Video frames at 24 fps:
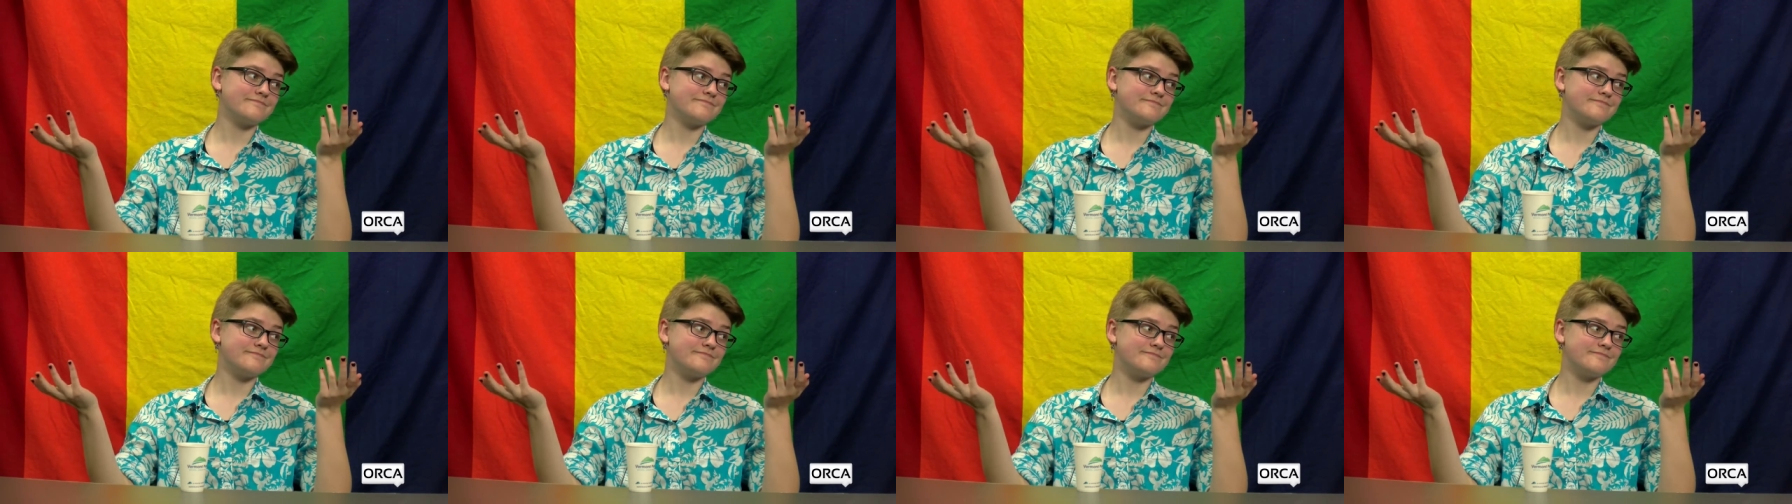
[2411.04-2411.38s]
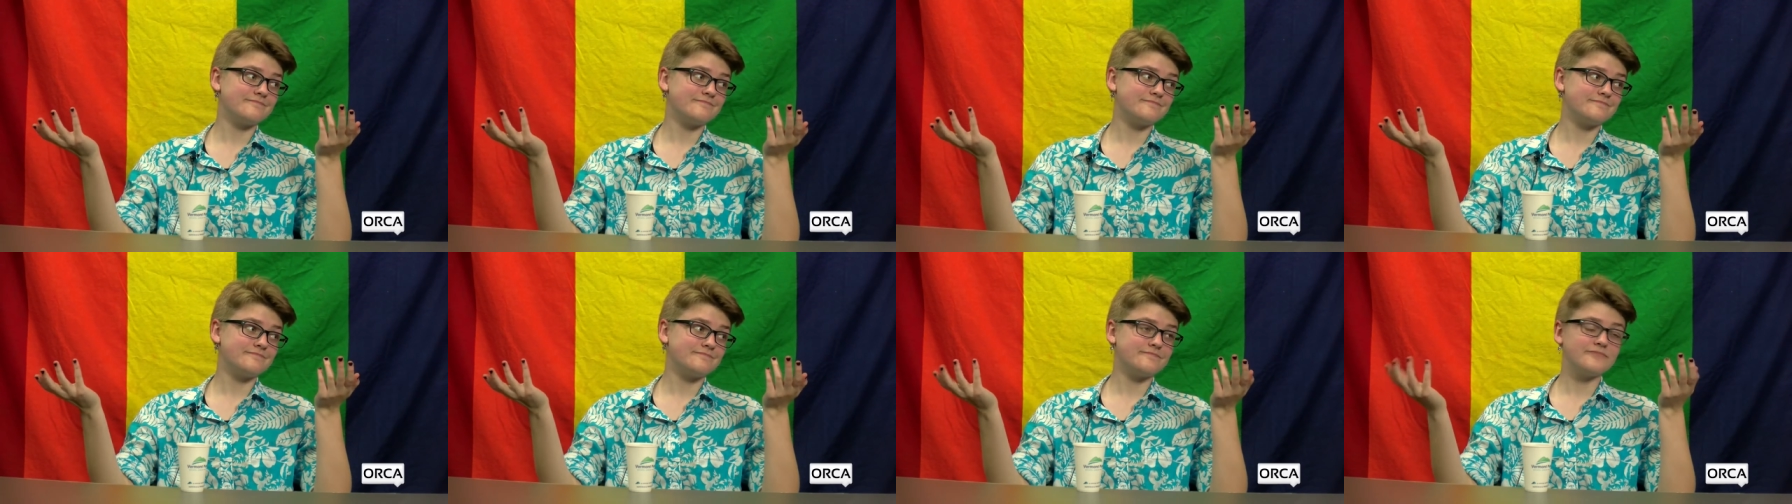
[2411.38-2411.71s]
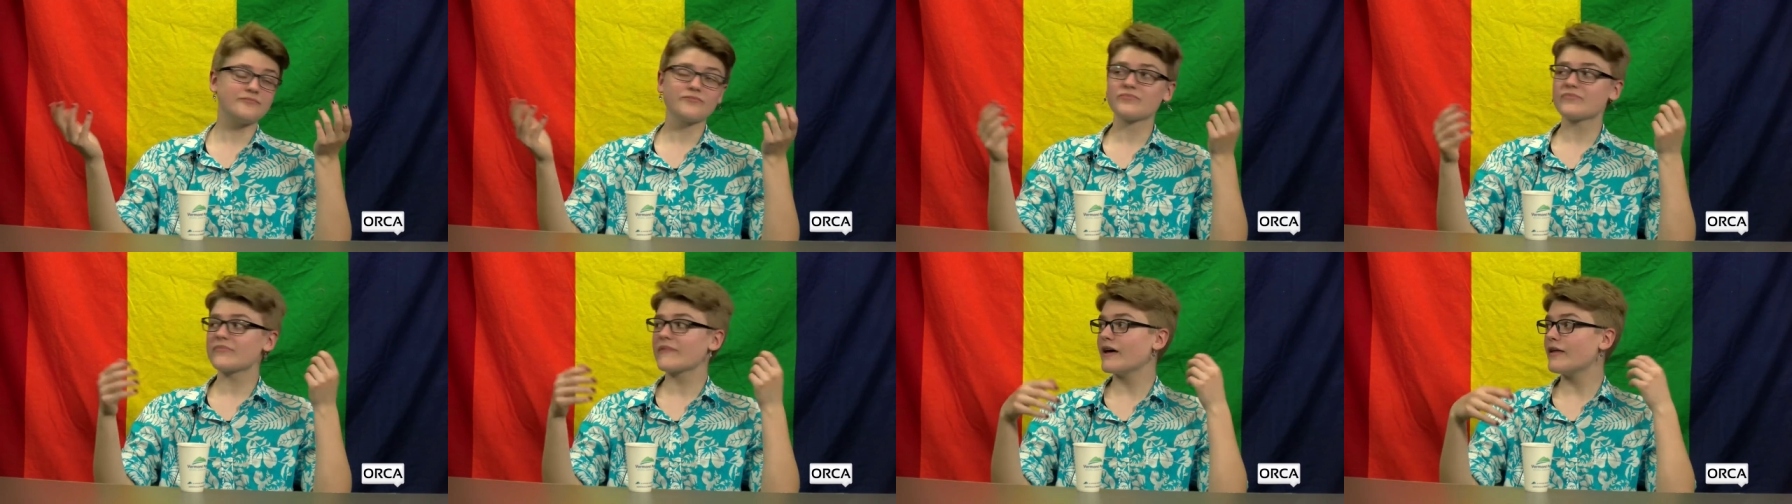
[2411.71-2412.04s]
But
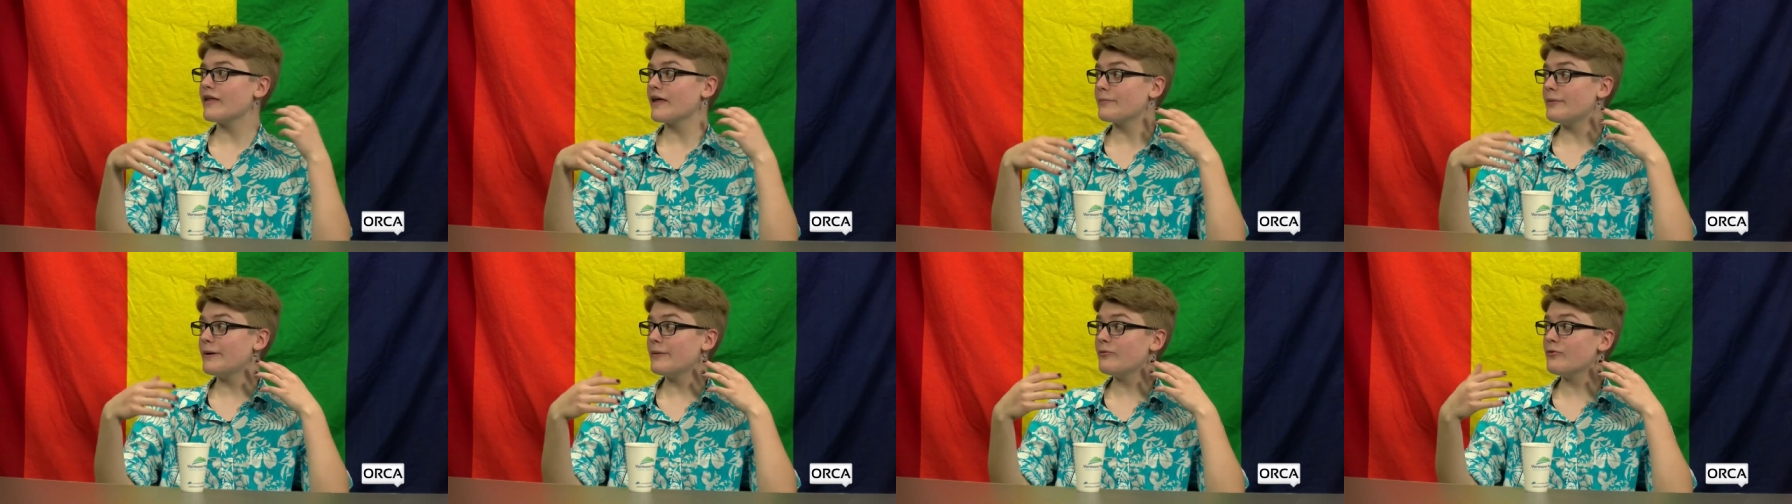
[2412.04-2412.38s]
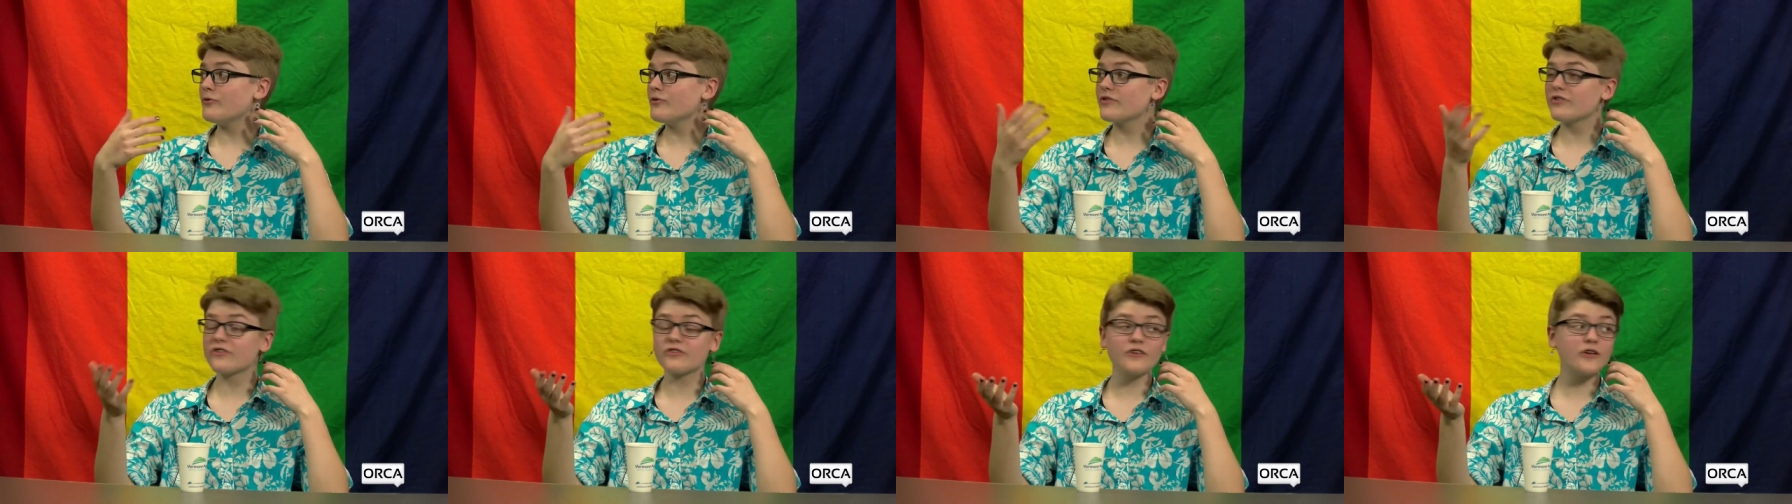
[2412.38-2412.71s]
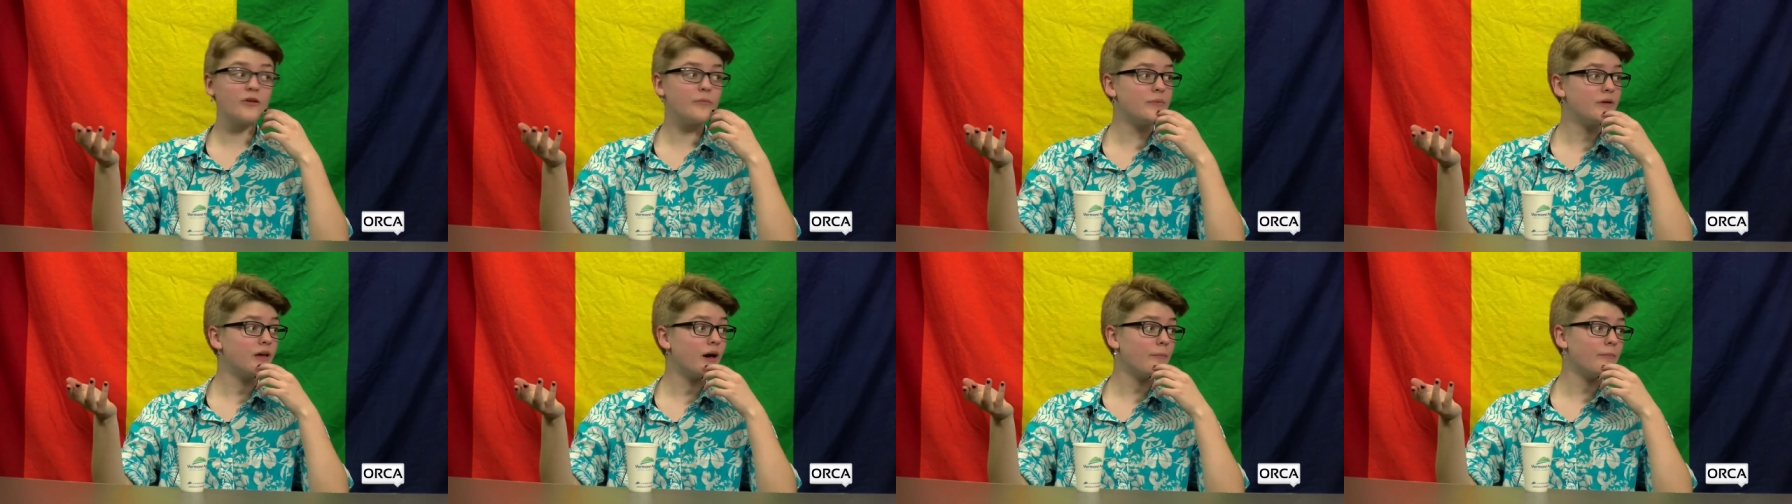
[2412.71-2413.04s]
like people would
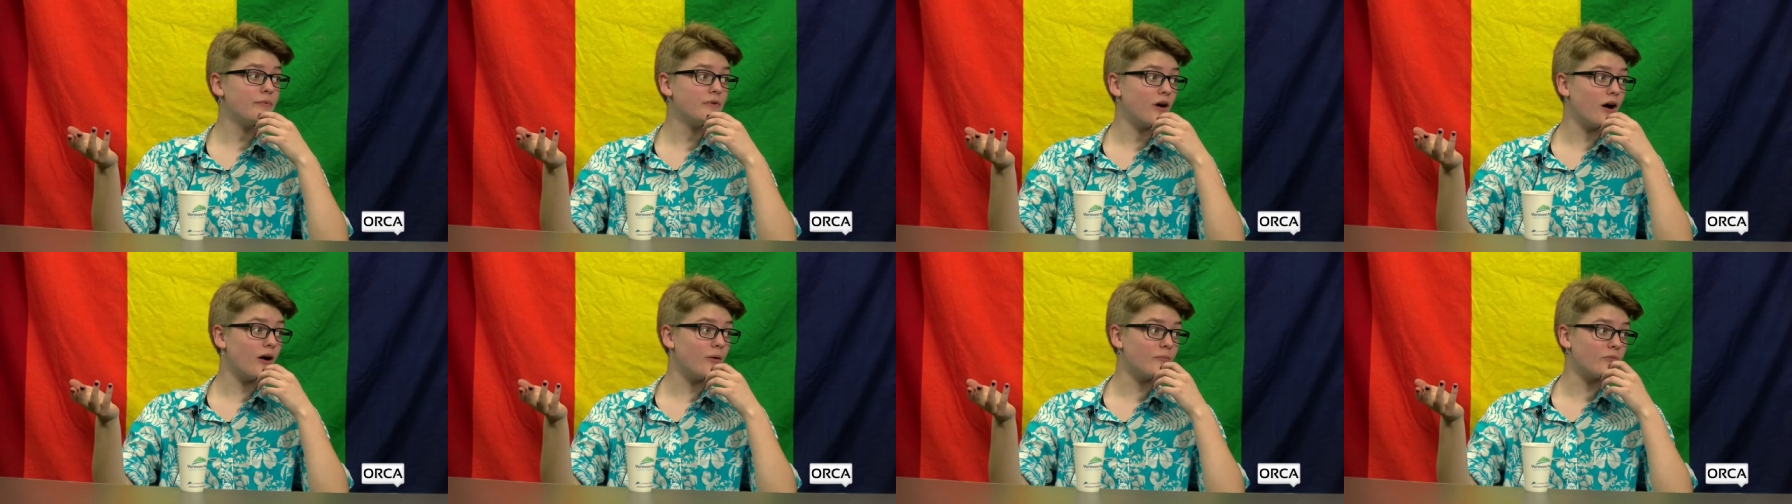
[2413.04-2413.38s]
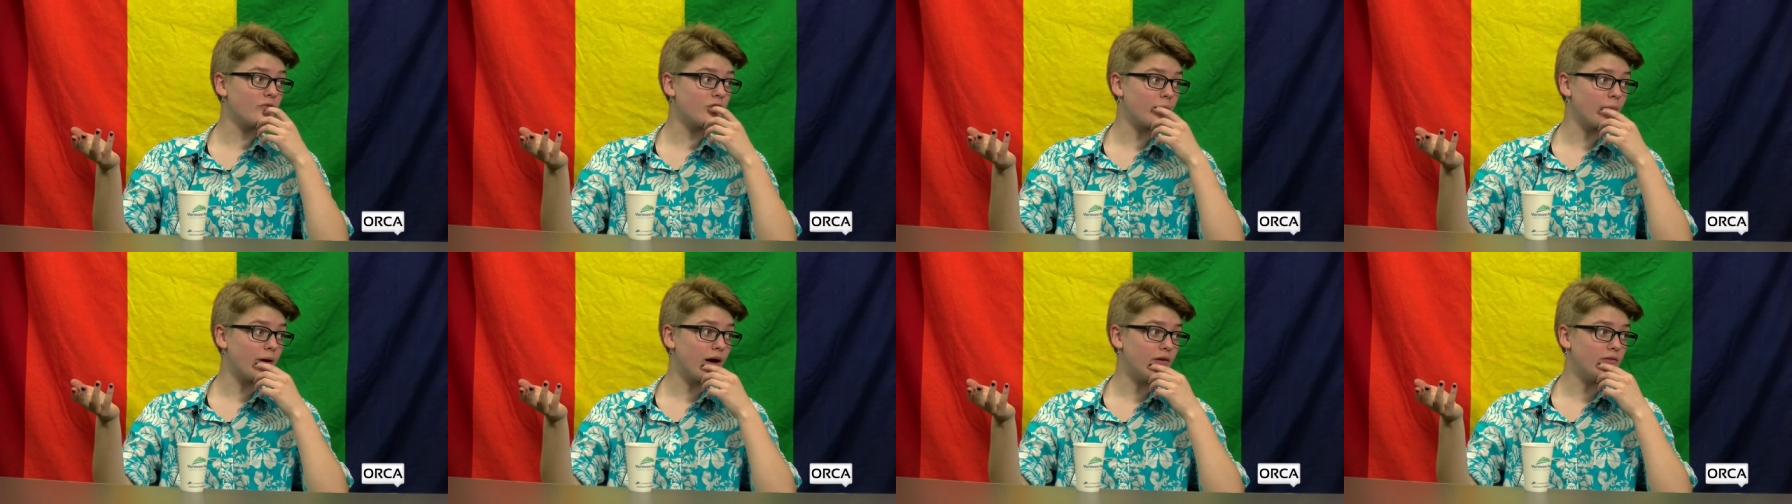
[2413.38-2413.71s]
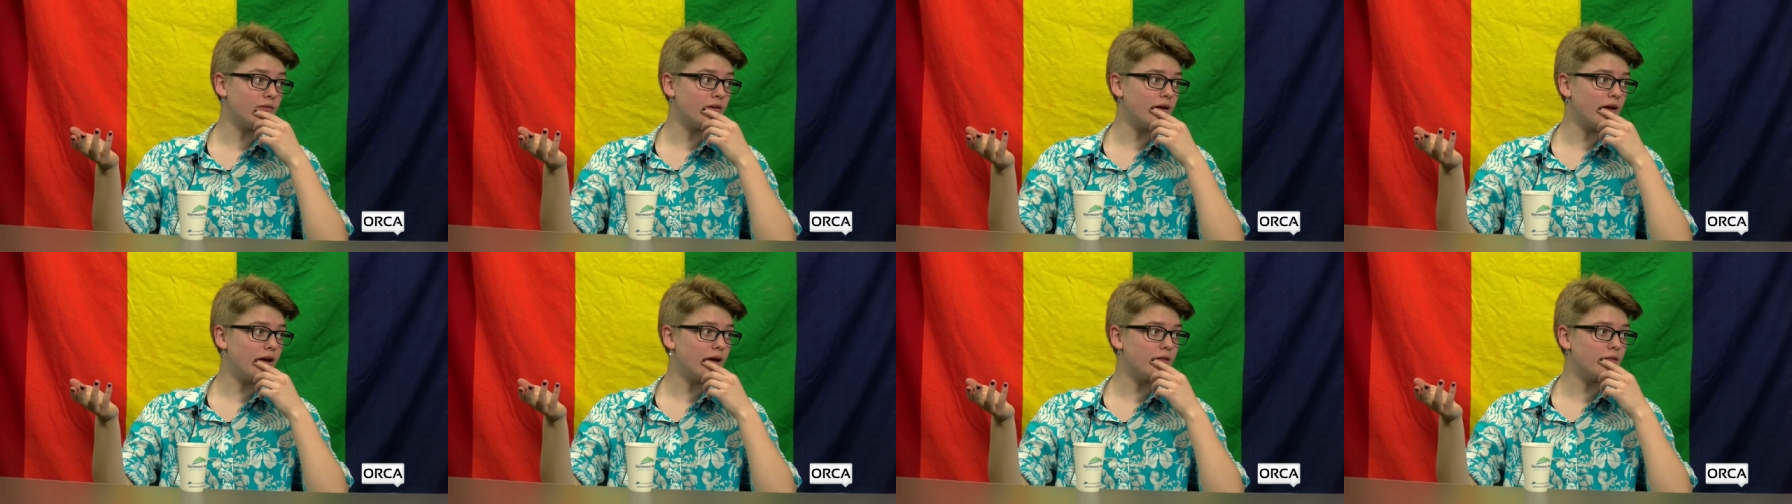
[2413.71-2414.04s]
still be up in arms about
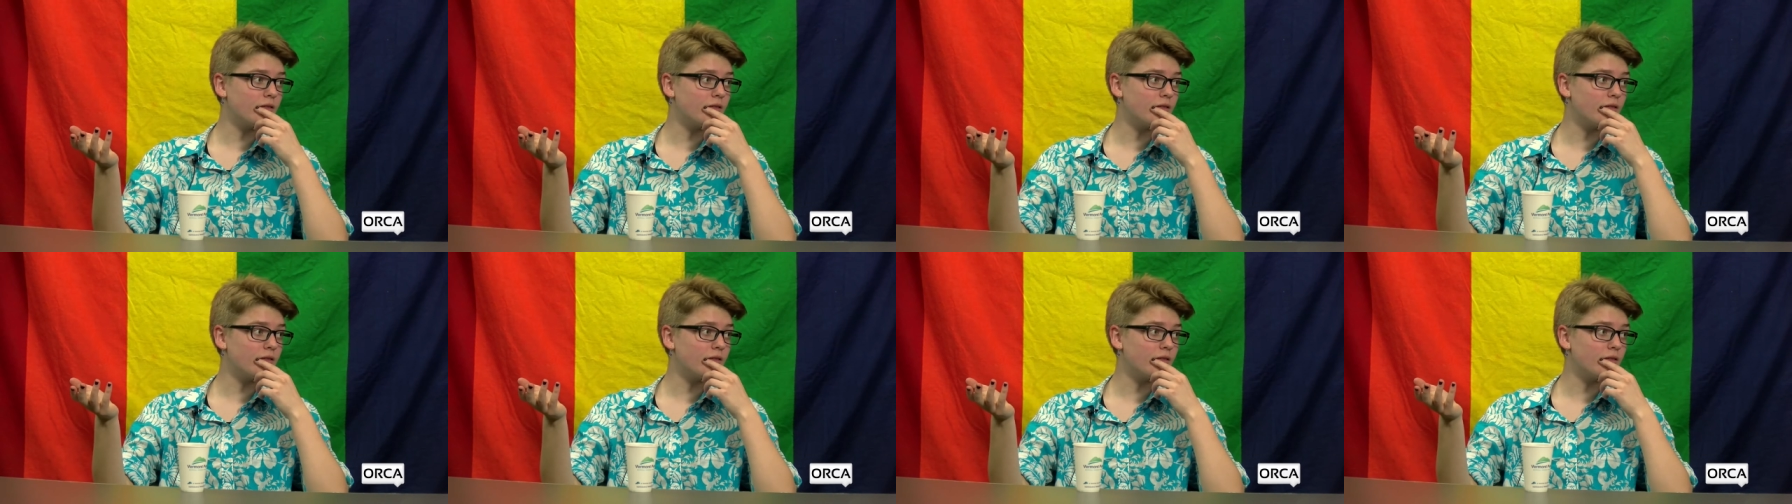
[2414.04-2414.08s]
it. People up